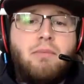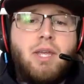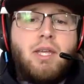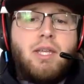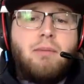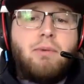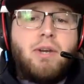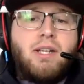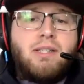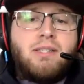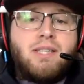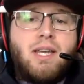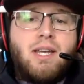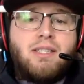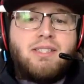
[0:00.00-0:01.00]
Yeah, he brings
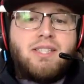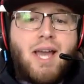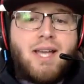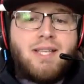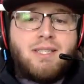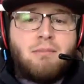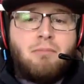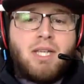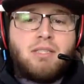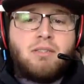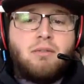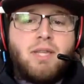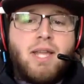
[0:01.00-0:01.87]
size and muscle.